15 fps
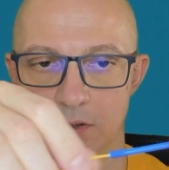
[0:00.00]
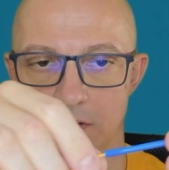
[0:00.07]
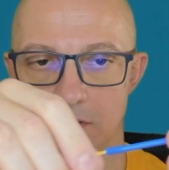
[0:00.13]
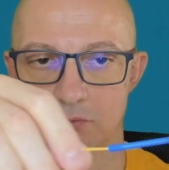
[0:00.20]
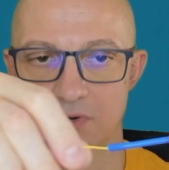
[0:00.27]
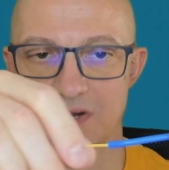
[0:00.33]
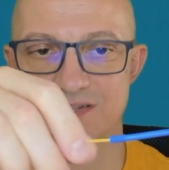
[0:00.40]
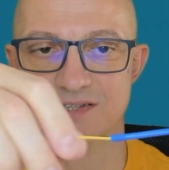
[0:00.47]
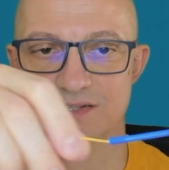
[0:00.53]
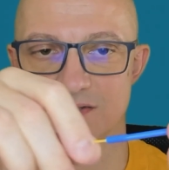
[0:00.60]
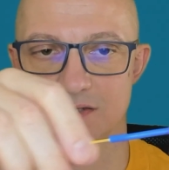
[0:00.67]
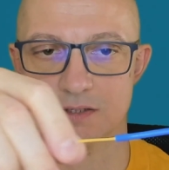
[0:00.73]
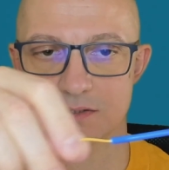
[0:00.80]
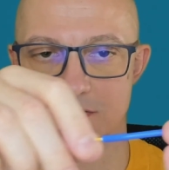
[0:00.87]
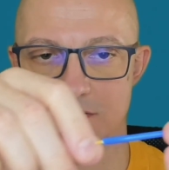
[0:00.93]

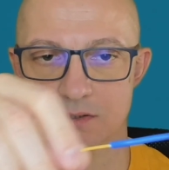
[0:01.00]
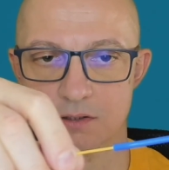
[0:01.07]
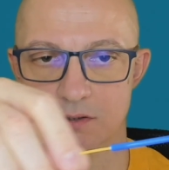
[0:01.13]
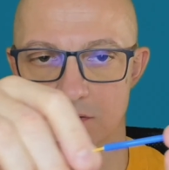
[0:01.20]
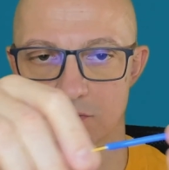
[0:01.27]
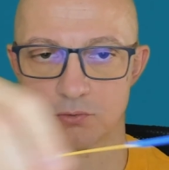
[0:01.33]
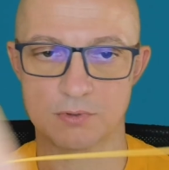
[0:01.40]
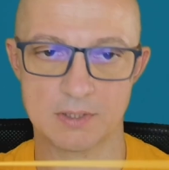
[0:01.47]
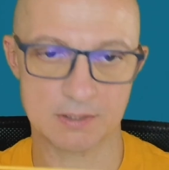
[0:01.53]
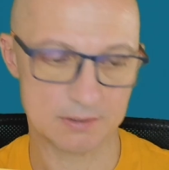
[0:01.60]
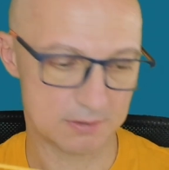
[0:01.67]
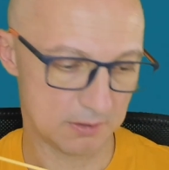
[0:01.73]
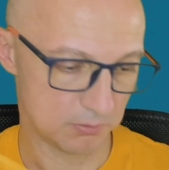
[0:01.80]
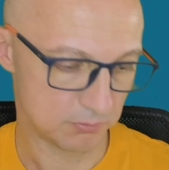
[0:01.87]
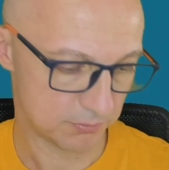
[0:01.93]
resistance to take it
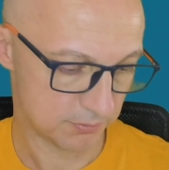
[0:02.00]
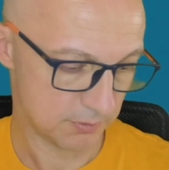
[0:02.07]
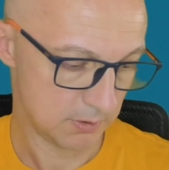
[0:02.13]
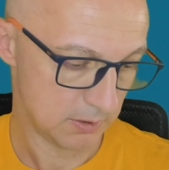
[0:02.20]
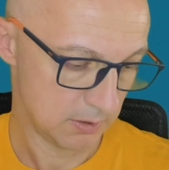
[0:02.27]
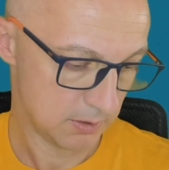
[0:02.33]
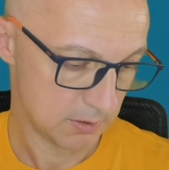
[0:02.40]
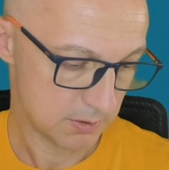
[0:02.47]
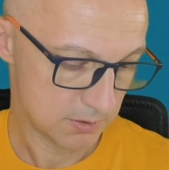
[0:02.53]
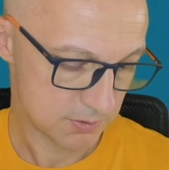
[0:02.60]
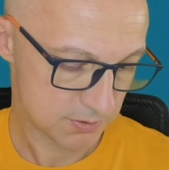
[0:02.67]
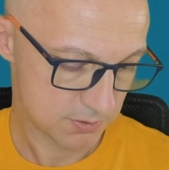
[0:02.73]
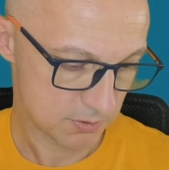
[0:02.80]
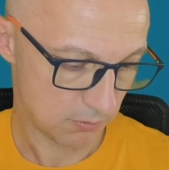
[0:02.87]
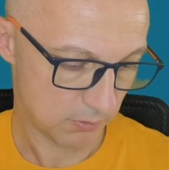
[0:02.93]
out.
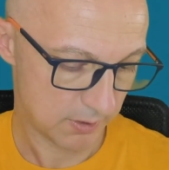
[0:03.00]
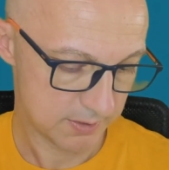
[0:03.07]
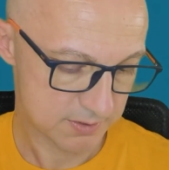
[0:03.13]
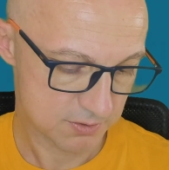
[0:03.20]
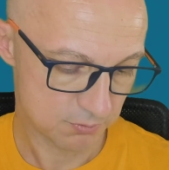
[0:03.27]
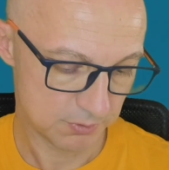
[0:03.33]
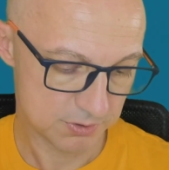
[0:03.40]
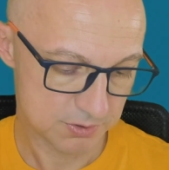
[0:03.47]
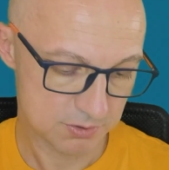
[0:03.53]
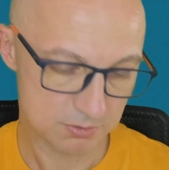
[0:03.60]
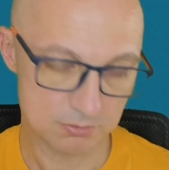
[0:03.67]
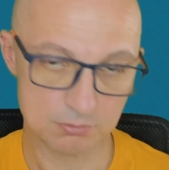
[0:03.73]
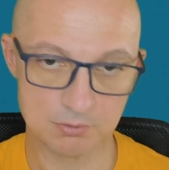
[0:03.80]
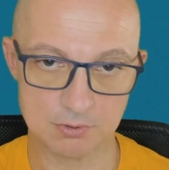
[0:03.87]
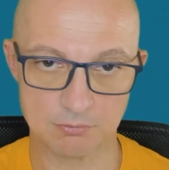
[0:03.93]
So I switched
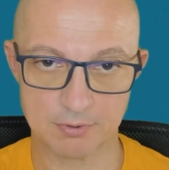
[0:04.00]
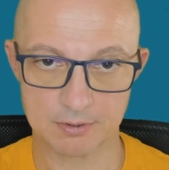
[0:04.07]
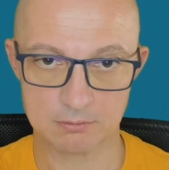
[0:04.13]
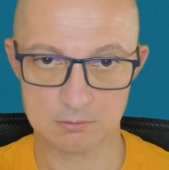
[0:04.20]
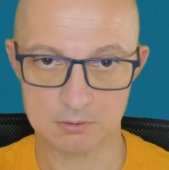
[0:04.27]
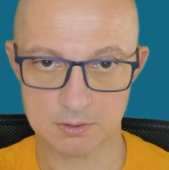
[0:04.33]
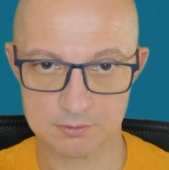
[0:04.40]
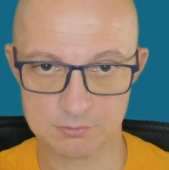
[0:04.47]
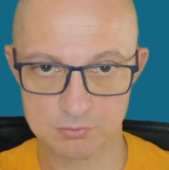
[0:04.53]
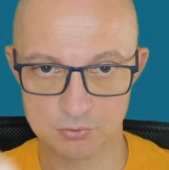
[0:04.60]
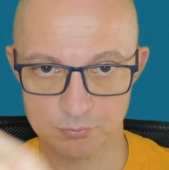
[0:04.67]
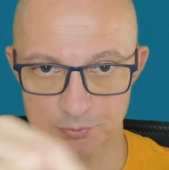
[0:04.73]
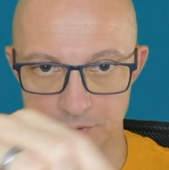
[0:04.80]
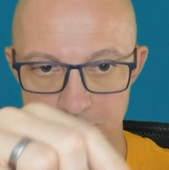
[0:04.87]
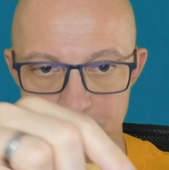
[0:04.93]
to the regular
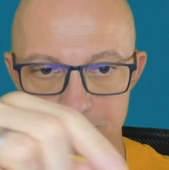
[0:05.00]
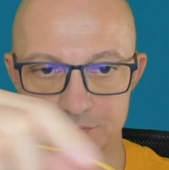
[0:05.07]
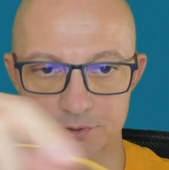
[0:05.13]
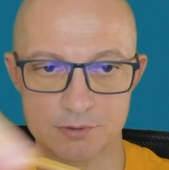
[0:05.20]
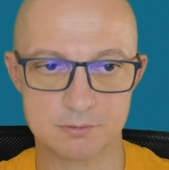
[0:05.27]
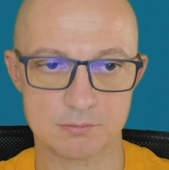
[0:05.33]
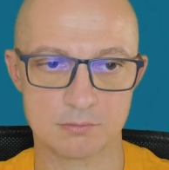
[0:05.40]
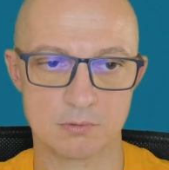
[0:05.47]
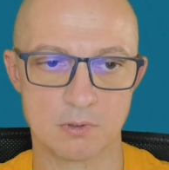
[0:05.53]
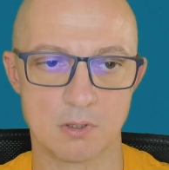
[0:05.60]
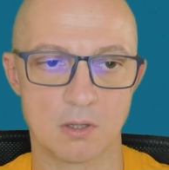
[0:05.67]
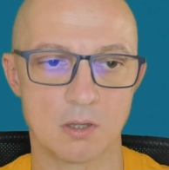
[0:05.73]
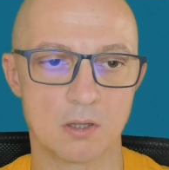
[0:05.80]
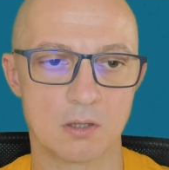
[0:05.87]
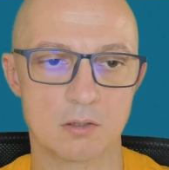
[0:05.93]
2mm
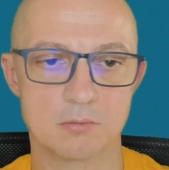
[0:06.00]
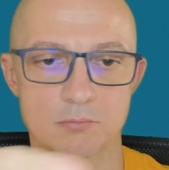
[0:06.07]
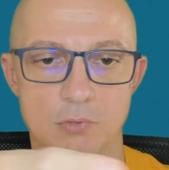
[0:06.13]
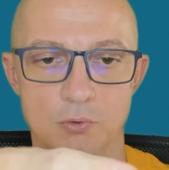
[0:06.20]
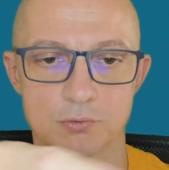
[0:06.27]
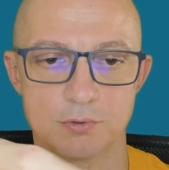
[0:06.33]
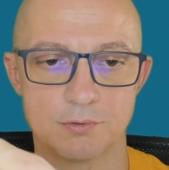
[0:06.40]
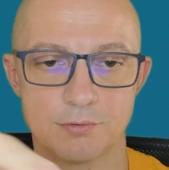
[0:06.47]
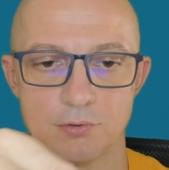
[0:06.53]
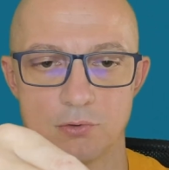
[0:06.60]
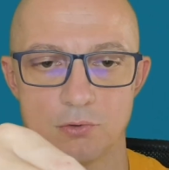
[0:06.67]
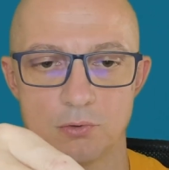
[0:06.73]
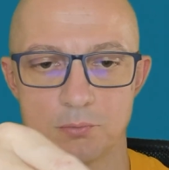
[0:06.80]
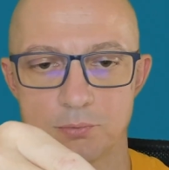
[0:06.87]
Bowden tube